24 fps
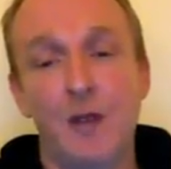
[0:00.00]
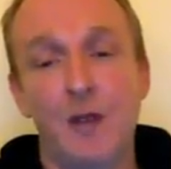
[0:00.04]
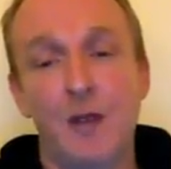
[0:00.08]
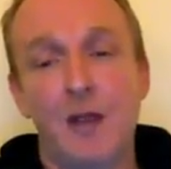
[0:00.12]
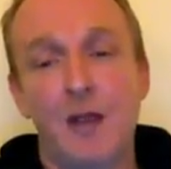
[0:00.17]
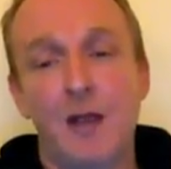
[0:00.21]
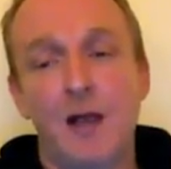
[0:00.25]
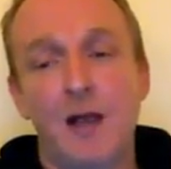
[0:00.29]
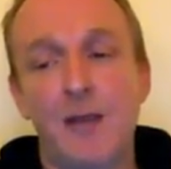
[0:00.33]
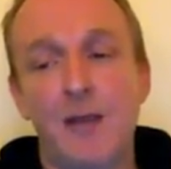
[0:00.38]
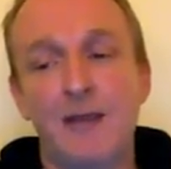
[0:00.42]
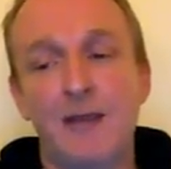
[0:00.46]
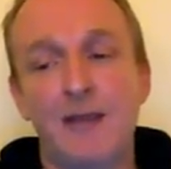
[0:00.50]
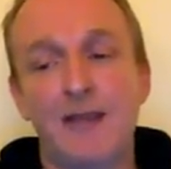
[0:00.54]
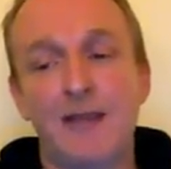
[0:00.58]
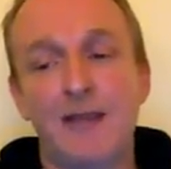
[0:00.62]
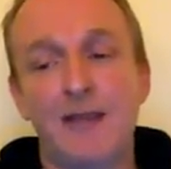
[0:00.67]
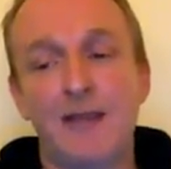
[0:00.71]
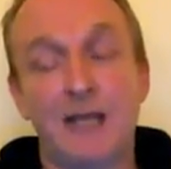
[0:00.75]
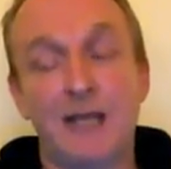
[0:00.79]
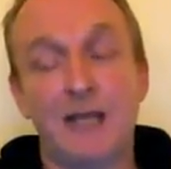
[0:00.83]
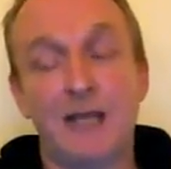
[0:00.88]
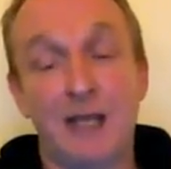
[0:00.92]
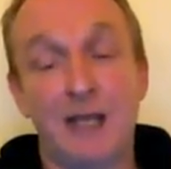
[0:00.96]
I
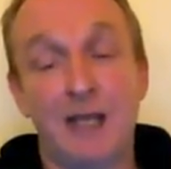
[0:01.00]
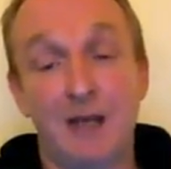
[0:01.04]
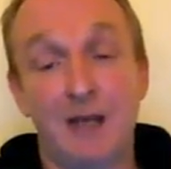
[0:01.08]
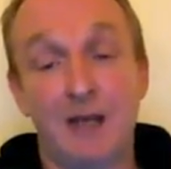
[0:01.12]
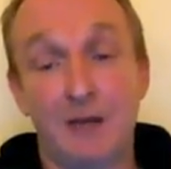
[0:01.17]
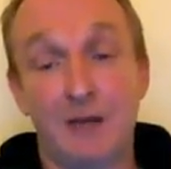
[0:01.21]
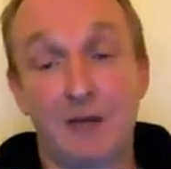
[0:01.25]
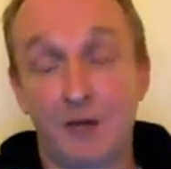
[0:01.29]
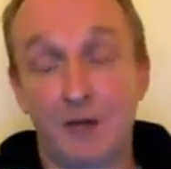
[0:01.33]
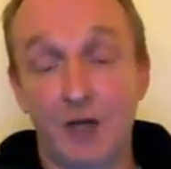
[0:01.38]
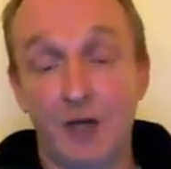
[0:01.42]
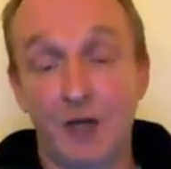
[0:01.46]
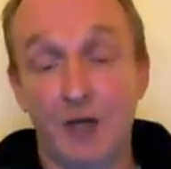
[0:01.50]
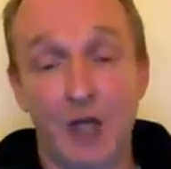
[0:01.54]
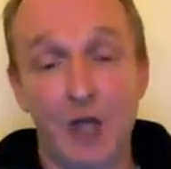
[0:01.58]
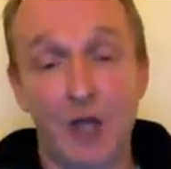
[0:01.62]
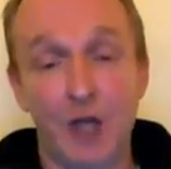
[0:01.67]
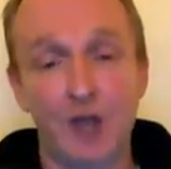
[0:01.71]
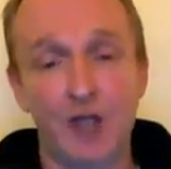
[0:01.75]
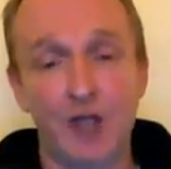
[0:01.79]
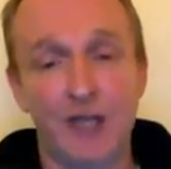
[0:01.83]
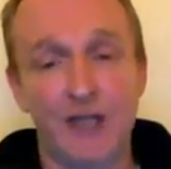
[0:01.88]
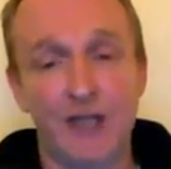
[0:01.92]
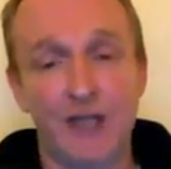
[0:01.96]
basically
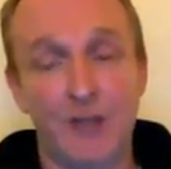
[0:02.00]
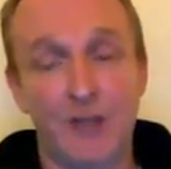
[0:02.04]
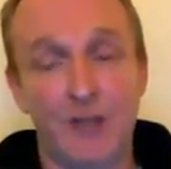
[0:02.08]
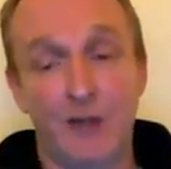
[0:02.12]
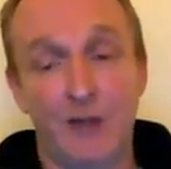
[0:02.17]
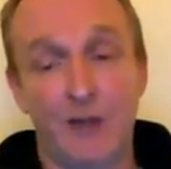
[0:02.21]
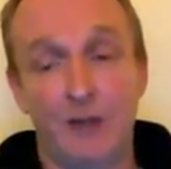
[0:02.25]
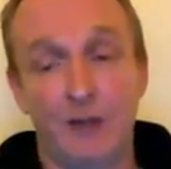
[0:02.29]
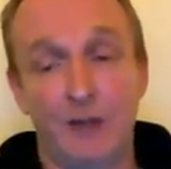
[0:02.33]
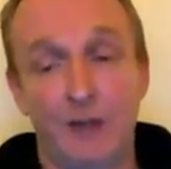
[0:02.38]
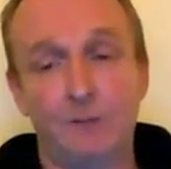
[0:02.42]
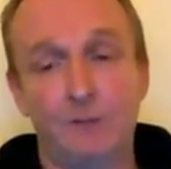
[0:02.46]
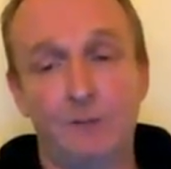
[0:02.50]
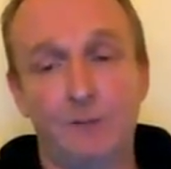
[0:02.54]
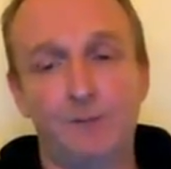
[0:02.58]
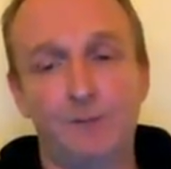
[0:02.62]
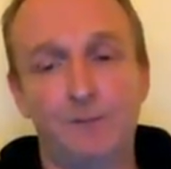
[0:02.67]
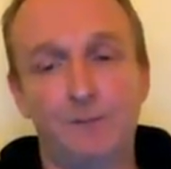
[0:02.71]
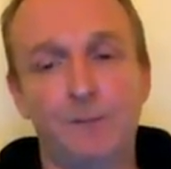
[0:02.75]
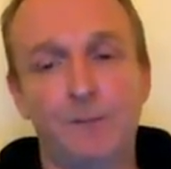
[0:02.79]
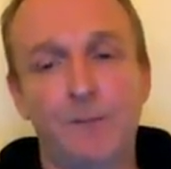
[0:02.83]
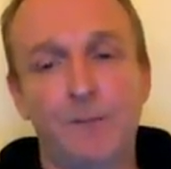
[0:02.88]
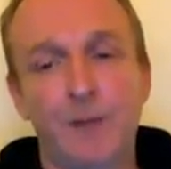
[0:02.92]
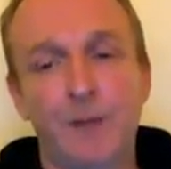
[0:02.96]
negotiated with them
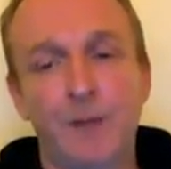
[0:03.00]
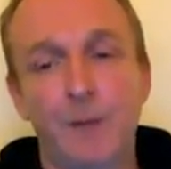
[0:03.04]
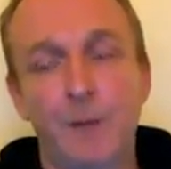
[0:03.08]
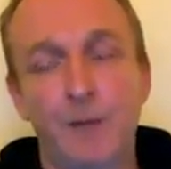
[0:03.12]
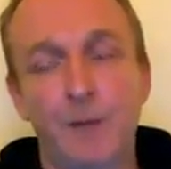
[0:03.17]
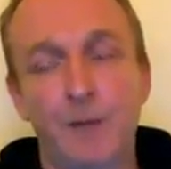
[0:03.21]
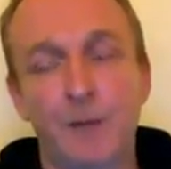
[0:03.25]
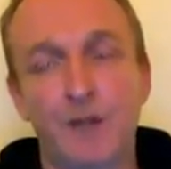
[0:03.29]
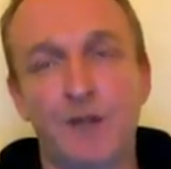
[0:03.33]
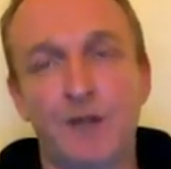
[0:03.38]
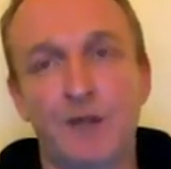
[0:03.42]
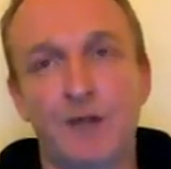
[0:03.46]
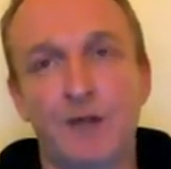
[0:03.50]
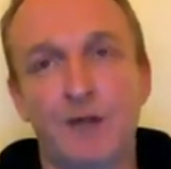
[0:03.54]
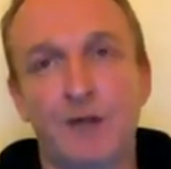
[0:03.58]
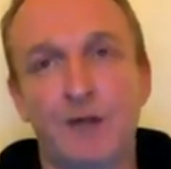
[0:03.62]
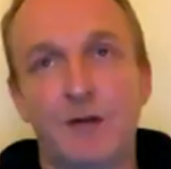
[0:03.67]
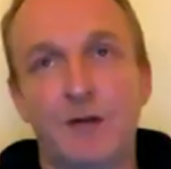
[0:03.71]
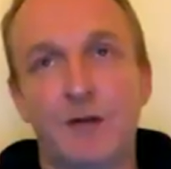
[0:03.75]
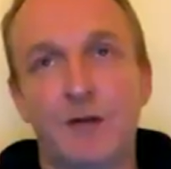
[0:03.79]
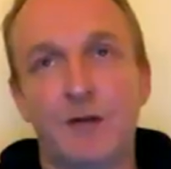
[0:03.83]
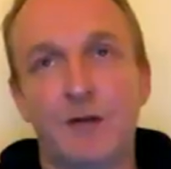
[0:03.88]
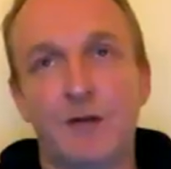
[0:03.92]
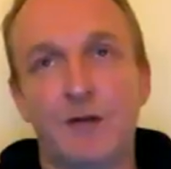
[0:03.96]
because
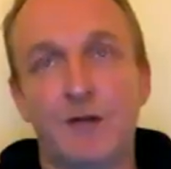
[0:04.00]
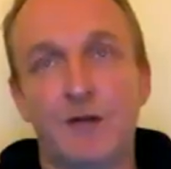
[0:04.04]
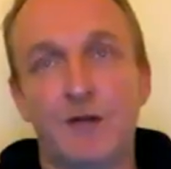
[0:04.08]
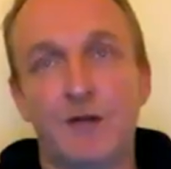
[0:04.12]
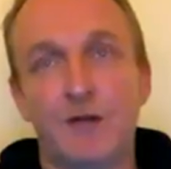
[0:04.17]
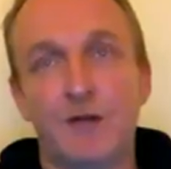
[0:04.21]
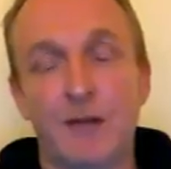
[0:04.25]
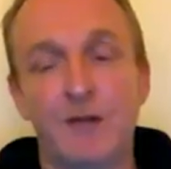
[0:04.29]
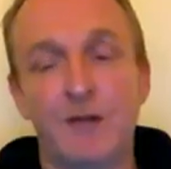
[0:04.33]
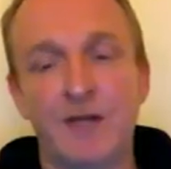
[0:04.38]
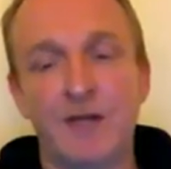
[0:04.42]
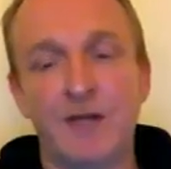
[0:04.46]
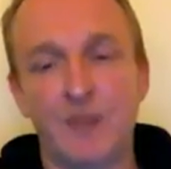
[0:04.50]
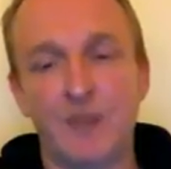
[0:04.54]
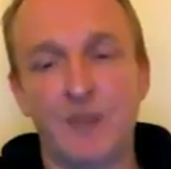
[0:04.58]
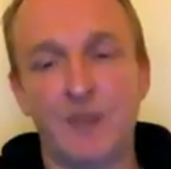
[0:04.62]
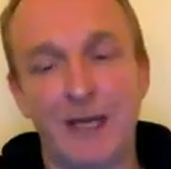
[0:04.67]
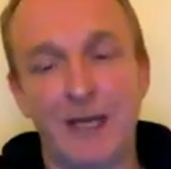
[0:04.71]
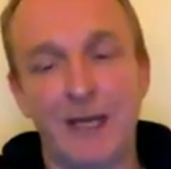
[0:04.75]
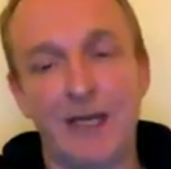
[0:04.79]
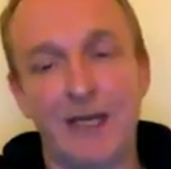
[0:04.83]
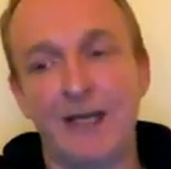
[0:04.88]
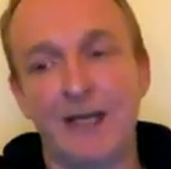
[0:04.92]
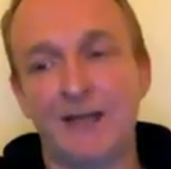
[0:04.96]
generally
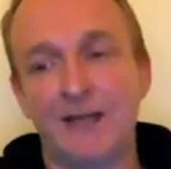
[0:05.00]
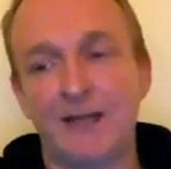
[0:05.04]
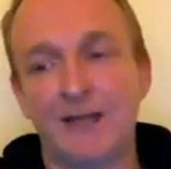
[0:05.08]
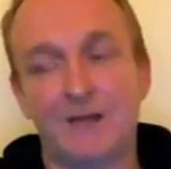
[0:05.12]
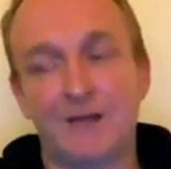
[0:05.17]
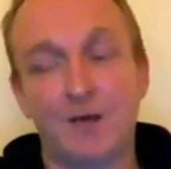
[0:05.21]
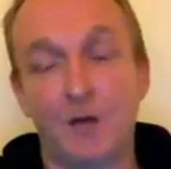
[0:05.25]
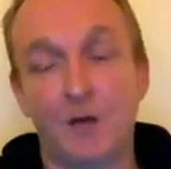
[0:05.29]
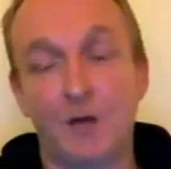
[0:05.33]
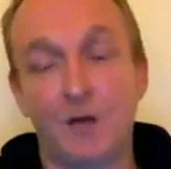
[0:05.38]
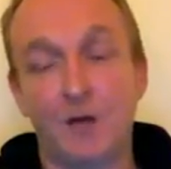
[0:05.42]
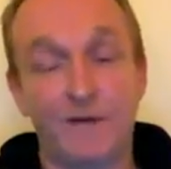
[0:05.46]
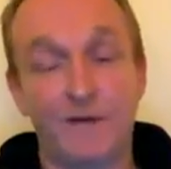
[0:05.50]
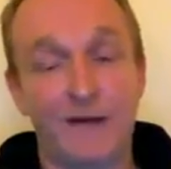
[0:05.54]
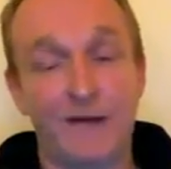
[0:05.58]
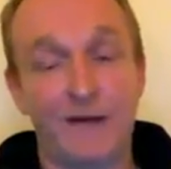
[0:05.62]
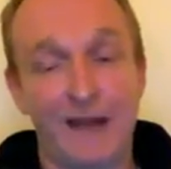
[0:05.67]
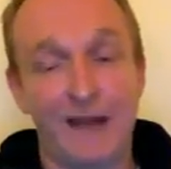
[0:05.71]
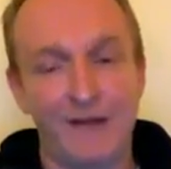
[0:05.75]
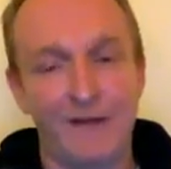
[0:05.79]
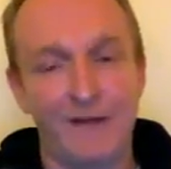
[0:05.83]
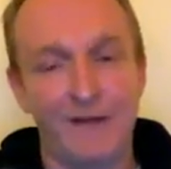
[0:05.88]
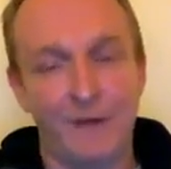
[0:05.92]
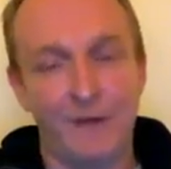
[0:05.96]
speaking it's called
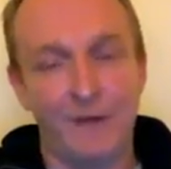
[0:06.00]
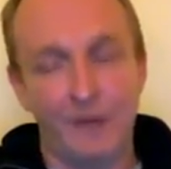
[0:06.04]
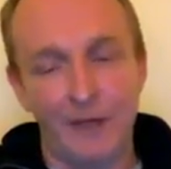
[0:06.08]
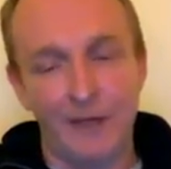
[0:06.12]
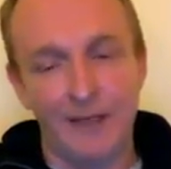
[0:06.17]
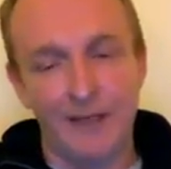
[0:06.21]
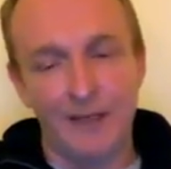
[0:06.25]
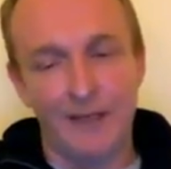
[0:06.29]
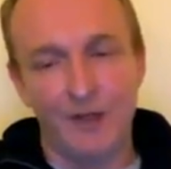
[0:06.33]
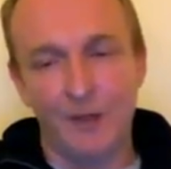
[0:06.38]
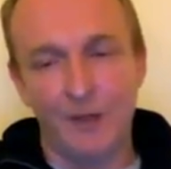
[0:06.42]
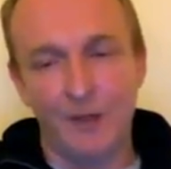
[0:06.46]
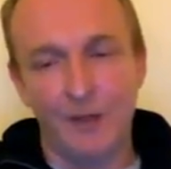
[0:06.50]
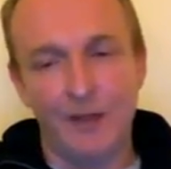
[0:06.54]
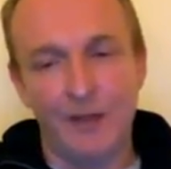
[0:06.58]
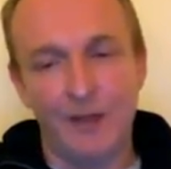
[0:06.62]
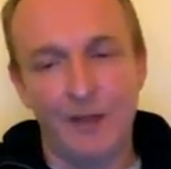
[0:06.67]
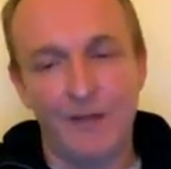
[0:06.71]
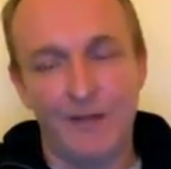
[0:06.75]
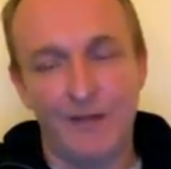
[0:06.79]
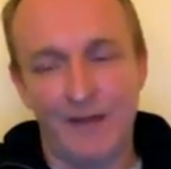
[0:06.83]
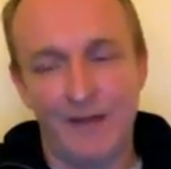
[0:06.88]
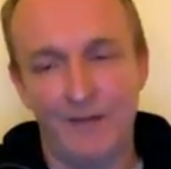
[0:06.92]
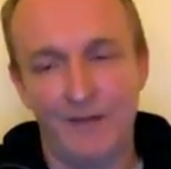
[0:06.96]
Fiverr for a reason. You pay
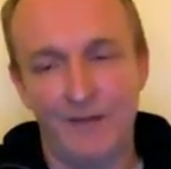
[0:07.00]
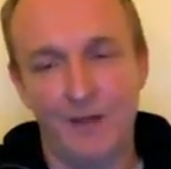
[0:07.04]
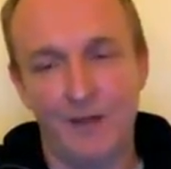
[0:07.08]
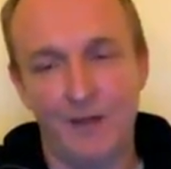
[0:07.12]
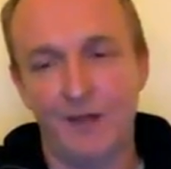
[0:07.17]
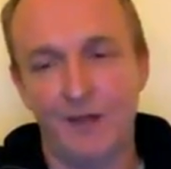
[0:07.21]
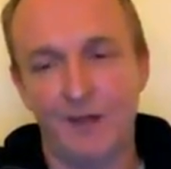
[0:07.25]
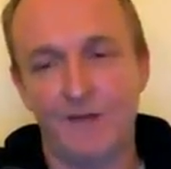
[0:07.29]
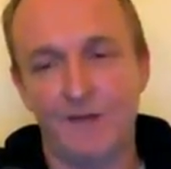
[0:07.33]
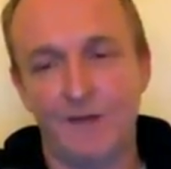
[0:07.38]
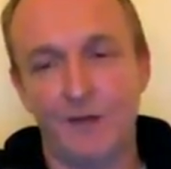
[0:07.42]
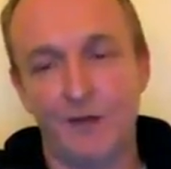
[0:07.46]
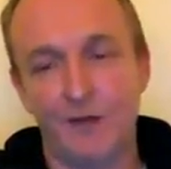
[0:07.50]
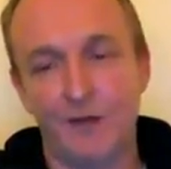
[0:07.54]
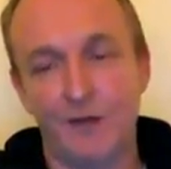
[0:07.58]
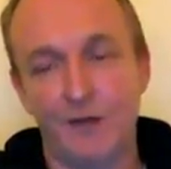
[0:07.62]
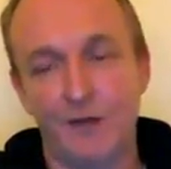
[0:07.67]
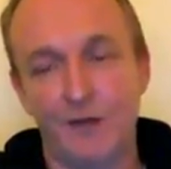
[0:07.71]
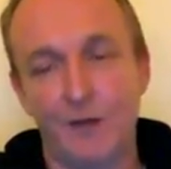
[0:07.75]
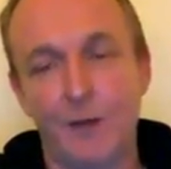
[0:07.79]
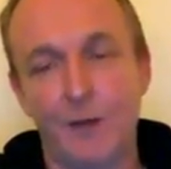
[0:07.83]
$5 for a job.